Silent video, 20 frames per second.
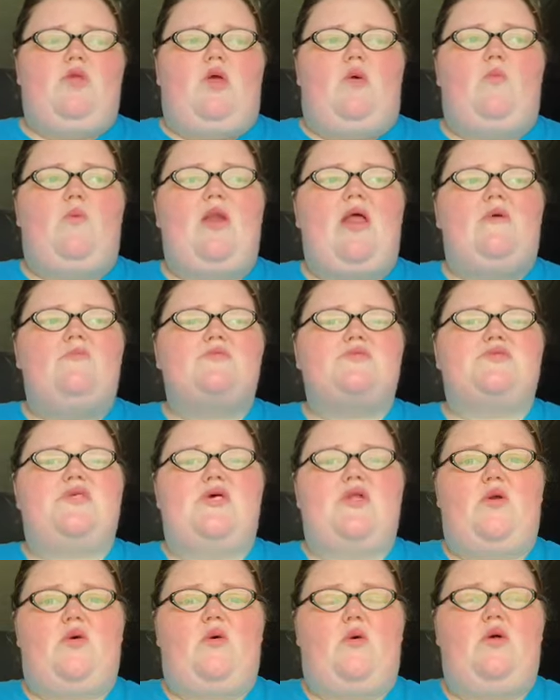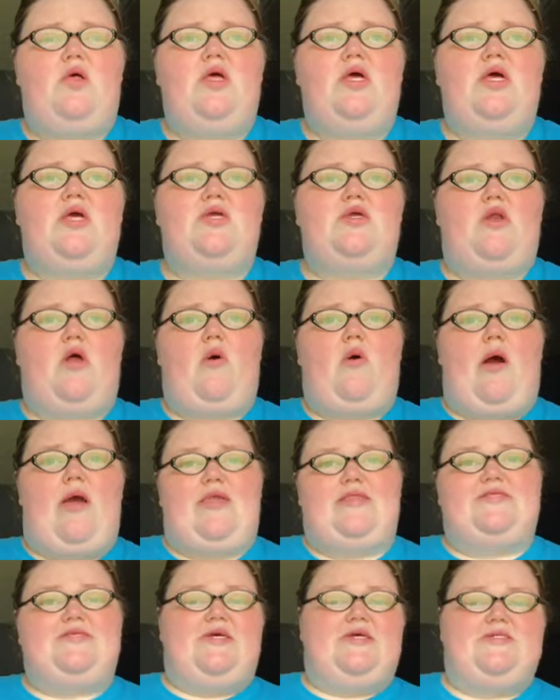When I was little, you know,
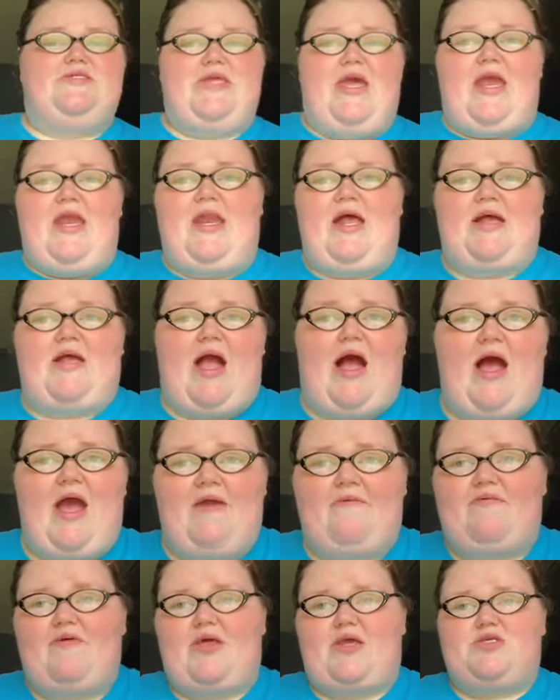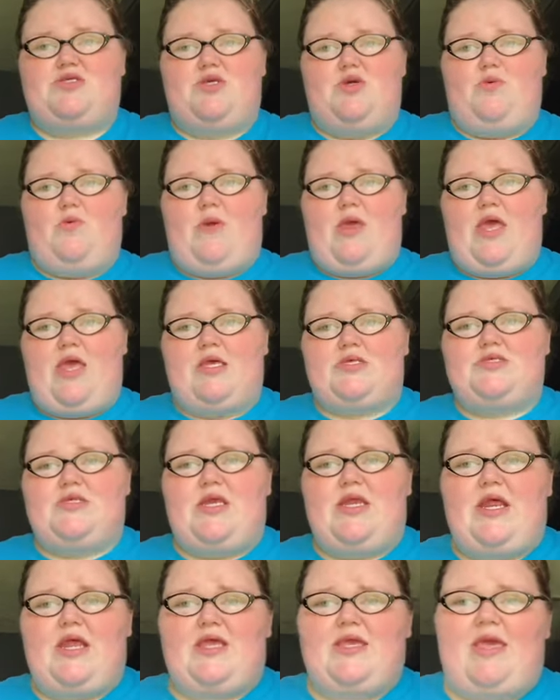I did date a guy for like 2 weeks.
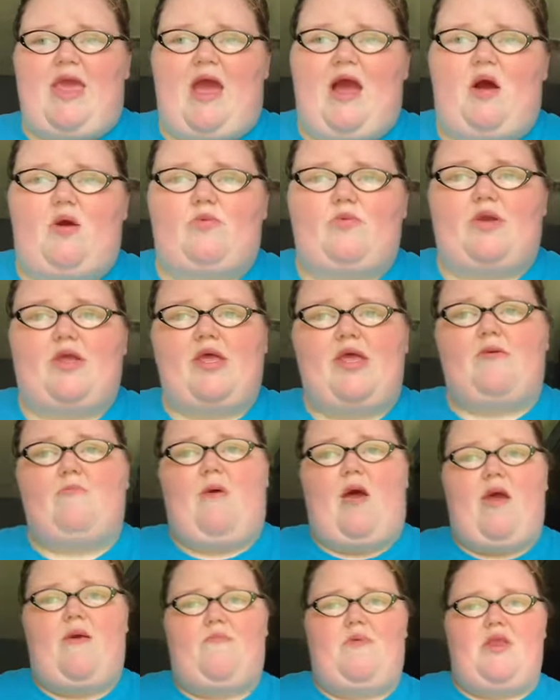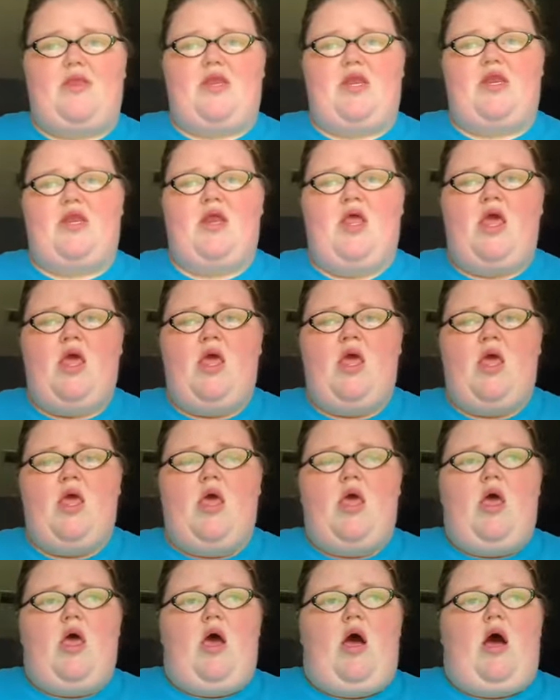He didn't count really in my opinion.
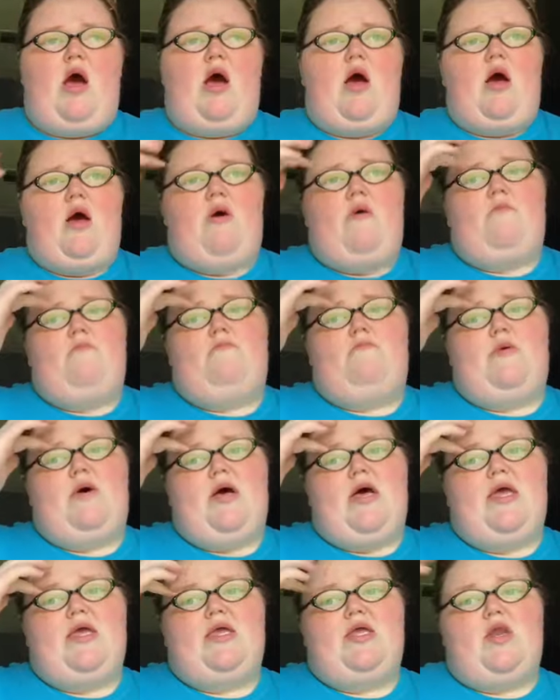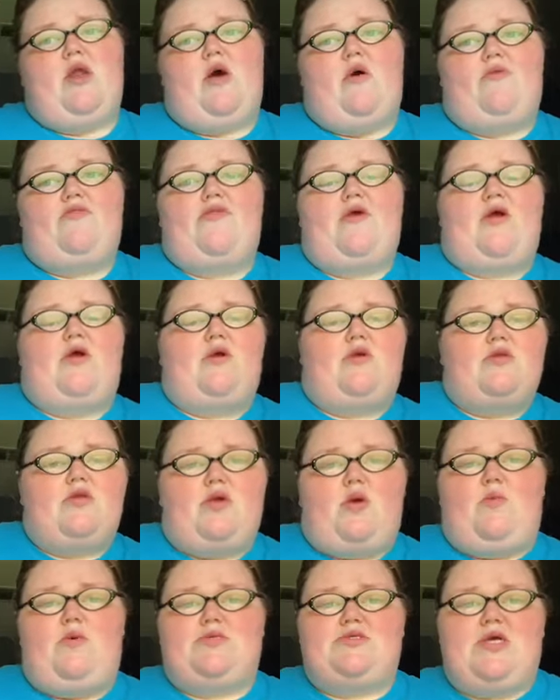But you know,
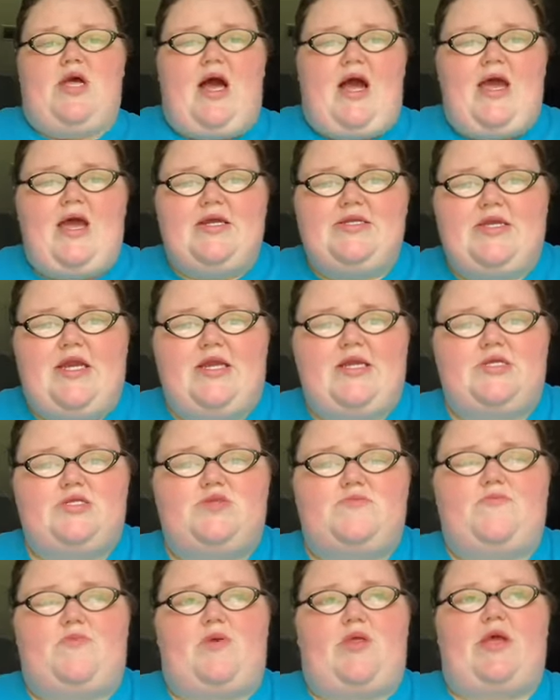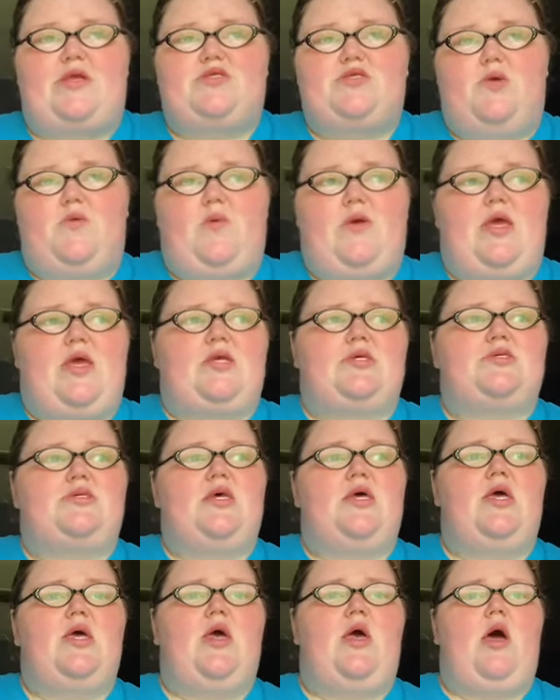there was a guy I dated for like 2
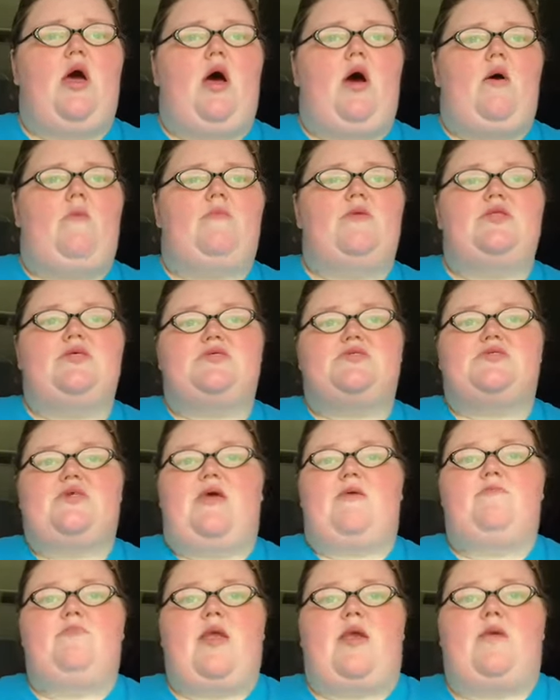weeks, in the same